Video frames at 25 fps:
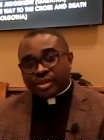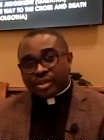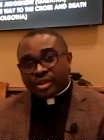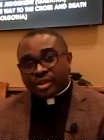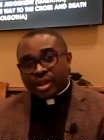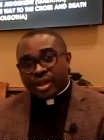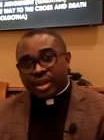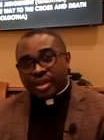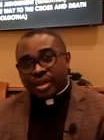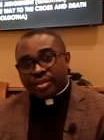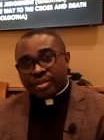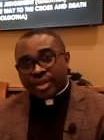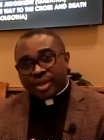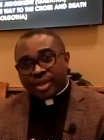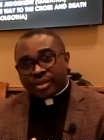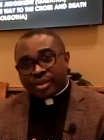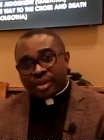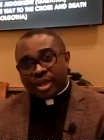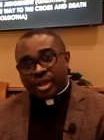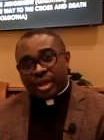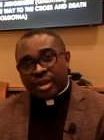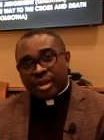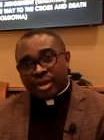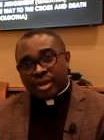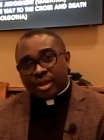uh,
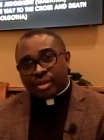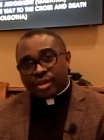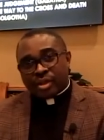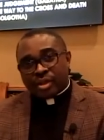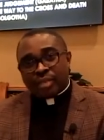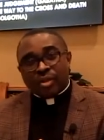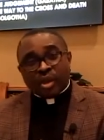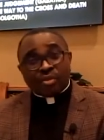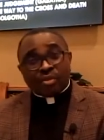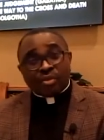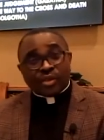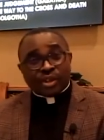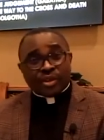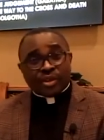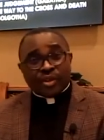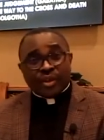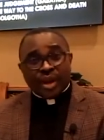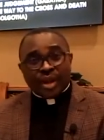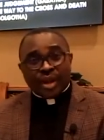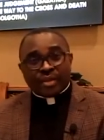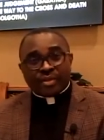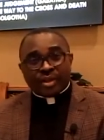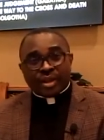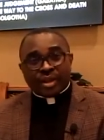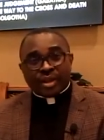the Simon of
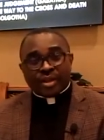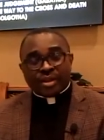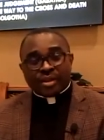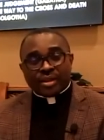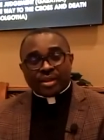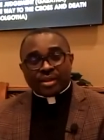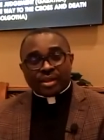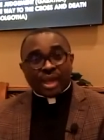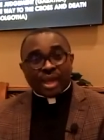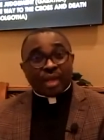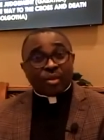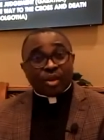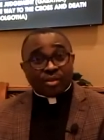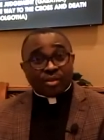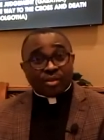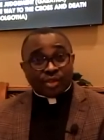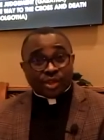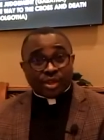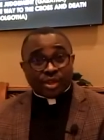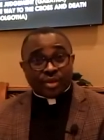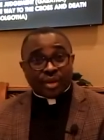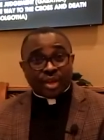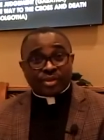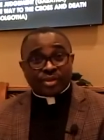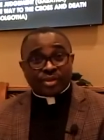Cyrene, Simon of
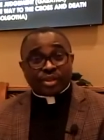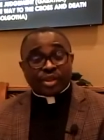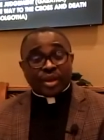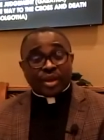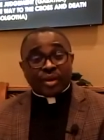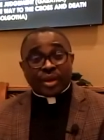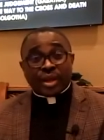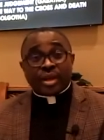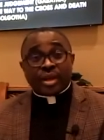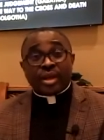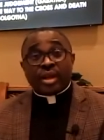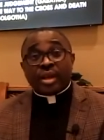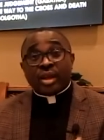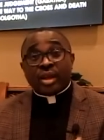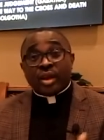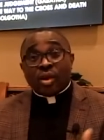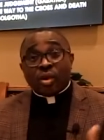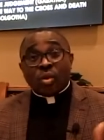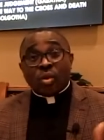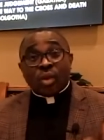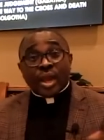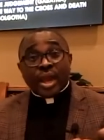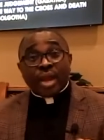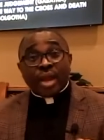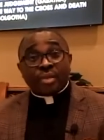Cyrene, sorry,
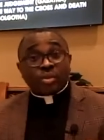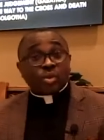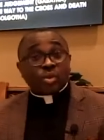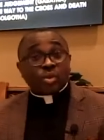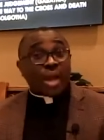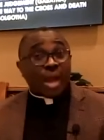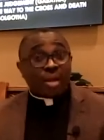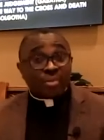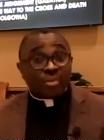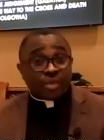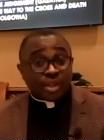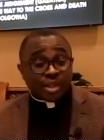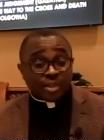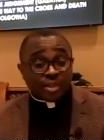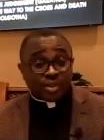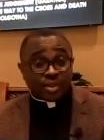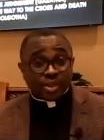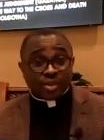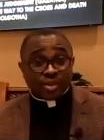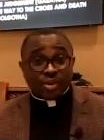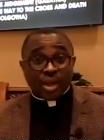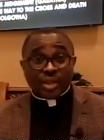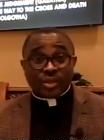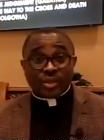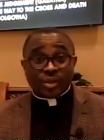who came to help Jesus
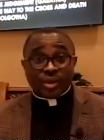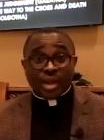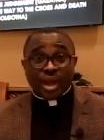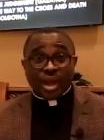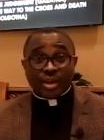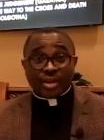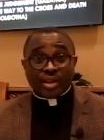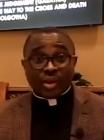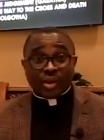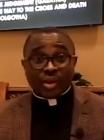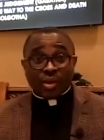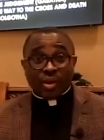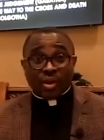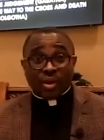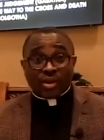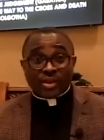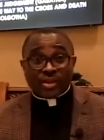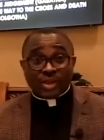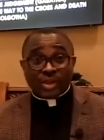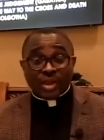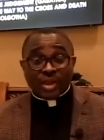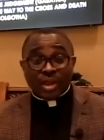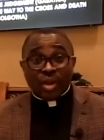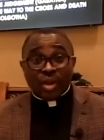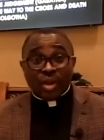Christ to carry the
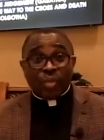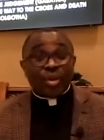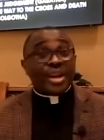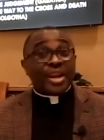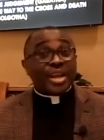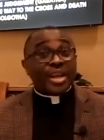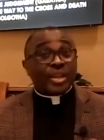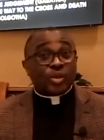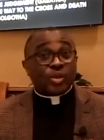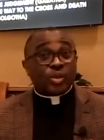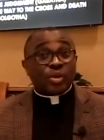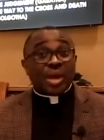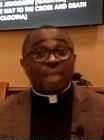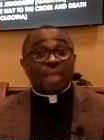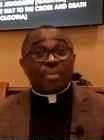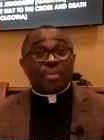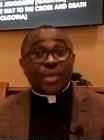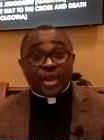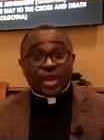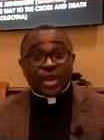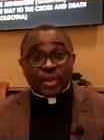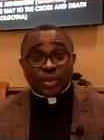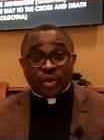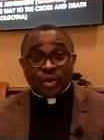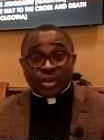cross. We need to
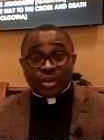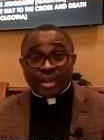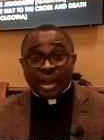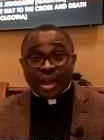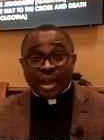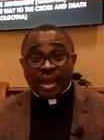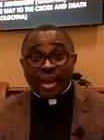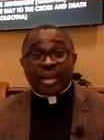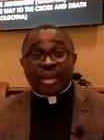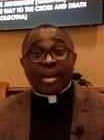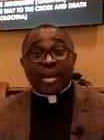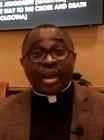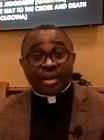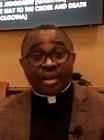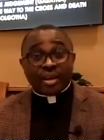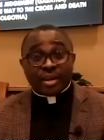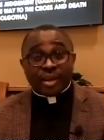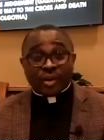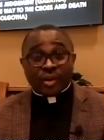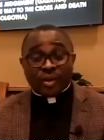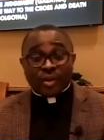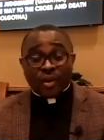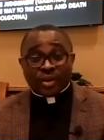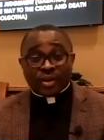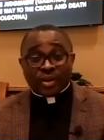help each other carry the
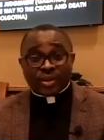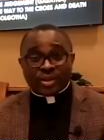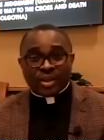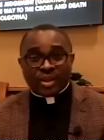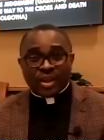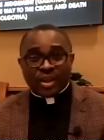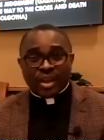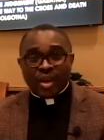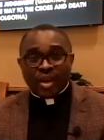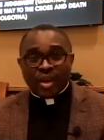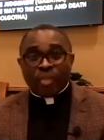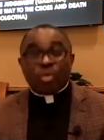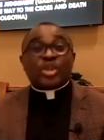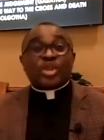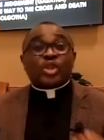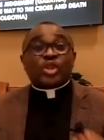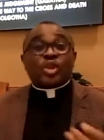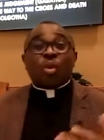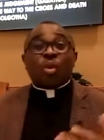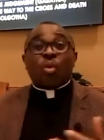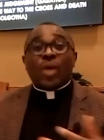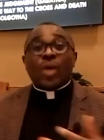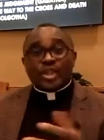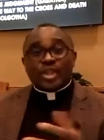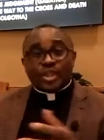cross. We
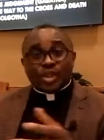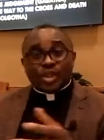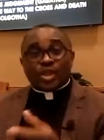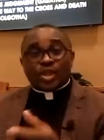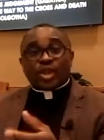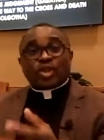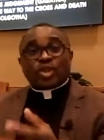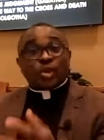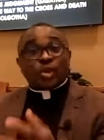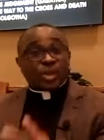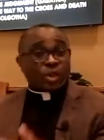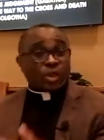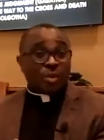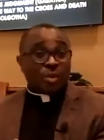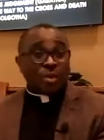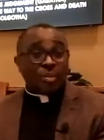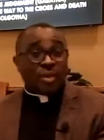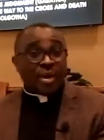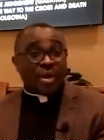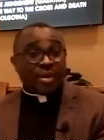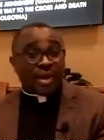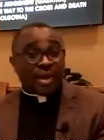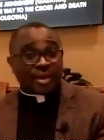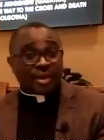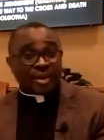saw when Jesus was to be
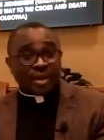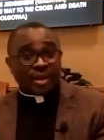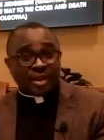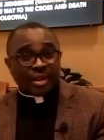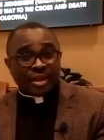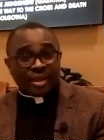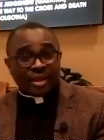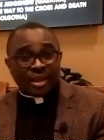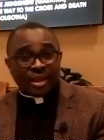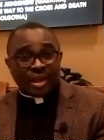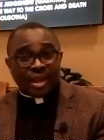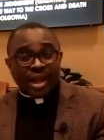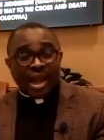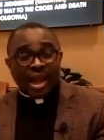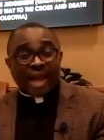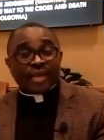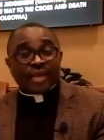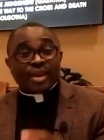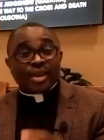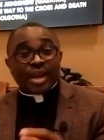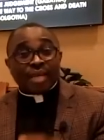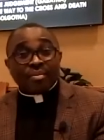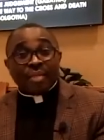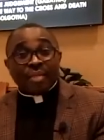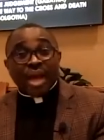buried,
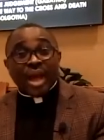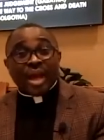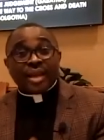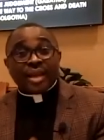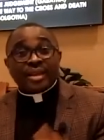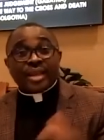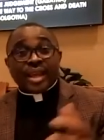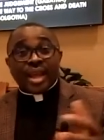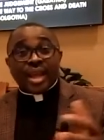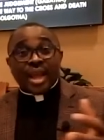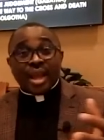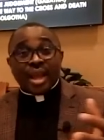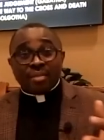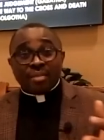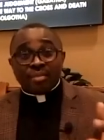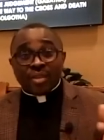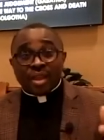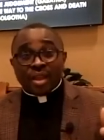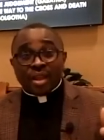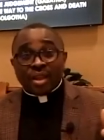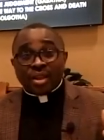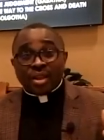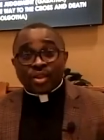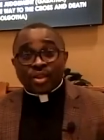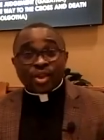another man came,
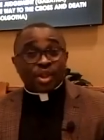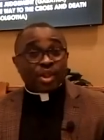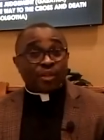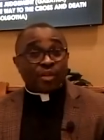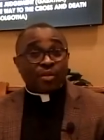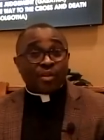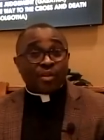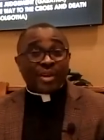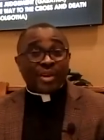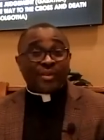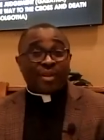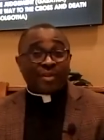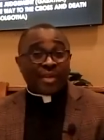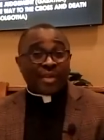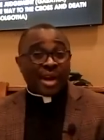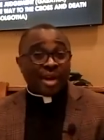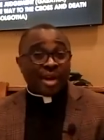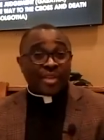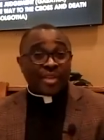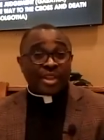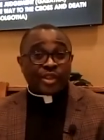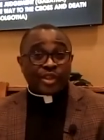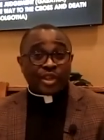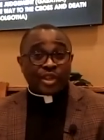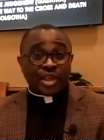Joseph of
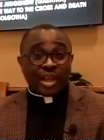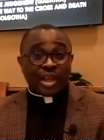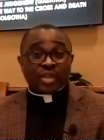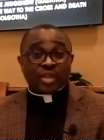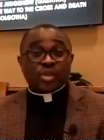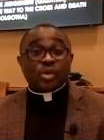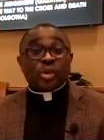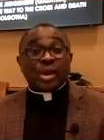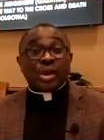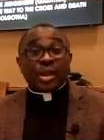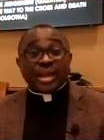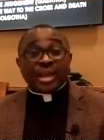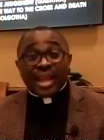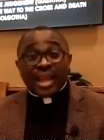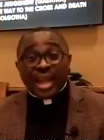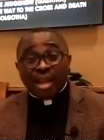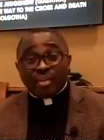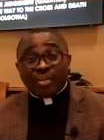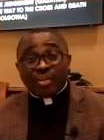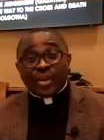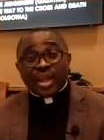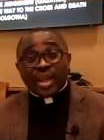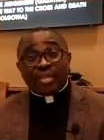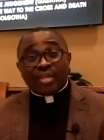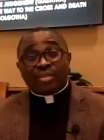Arimathea, to
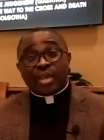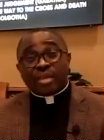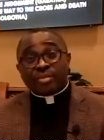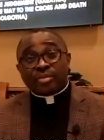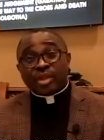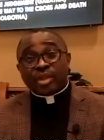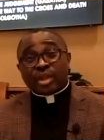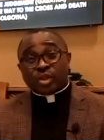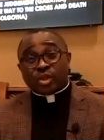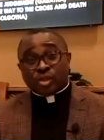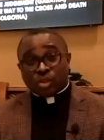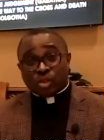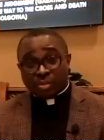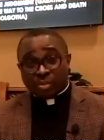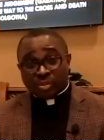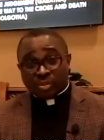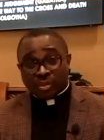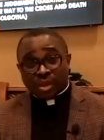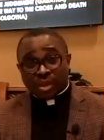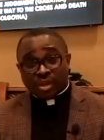help give him the tomb.